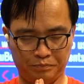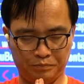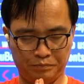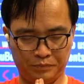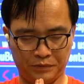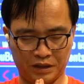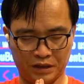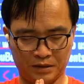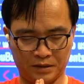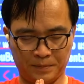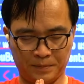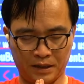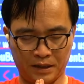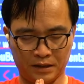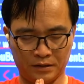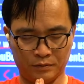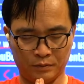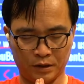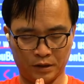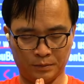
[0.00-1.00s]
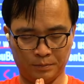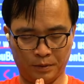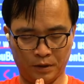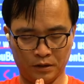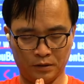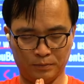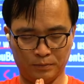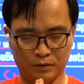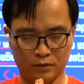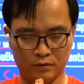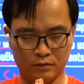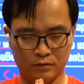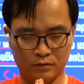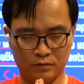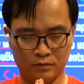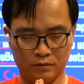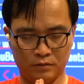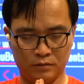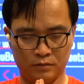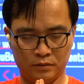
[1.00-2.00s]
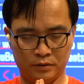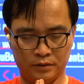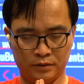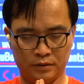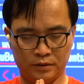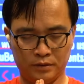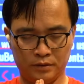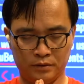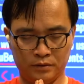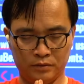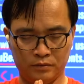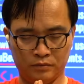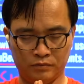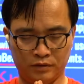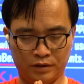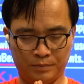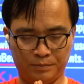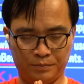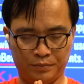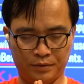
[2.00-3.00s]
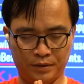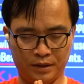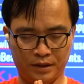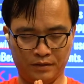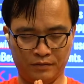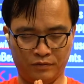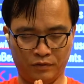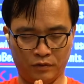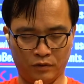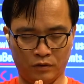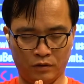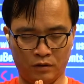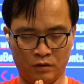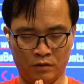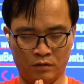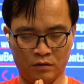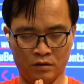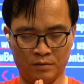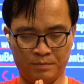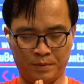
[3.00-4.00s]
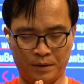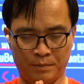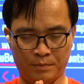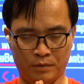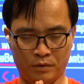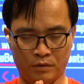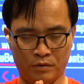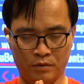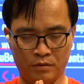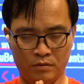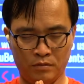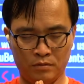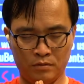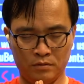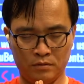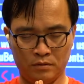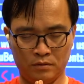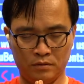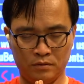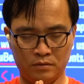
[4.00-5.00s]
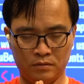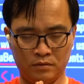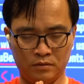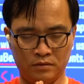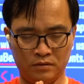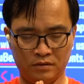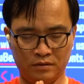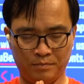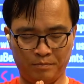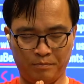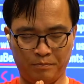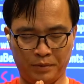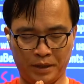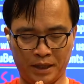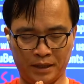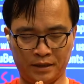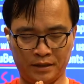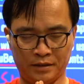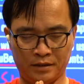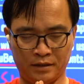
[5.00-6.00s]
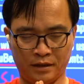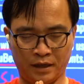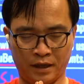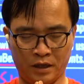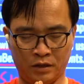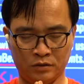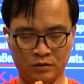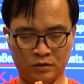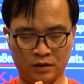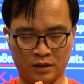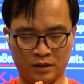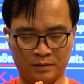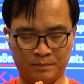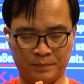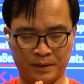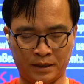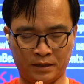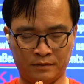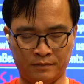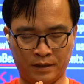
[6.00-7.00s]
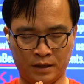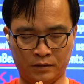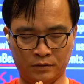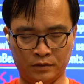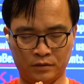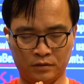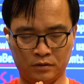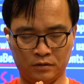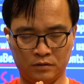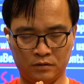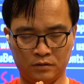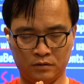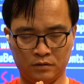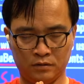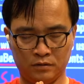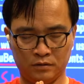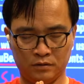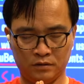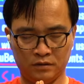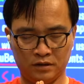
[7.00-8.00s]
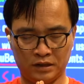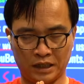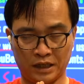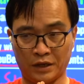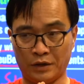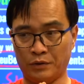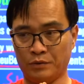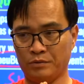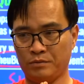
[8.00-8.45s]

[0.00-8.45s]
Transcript: disappear as soon as possible. We pray for all the people better health and better wealth. Thank you.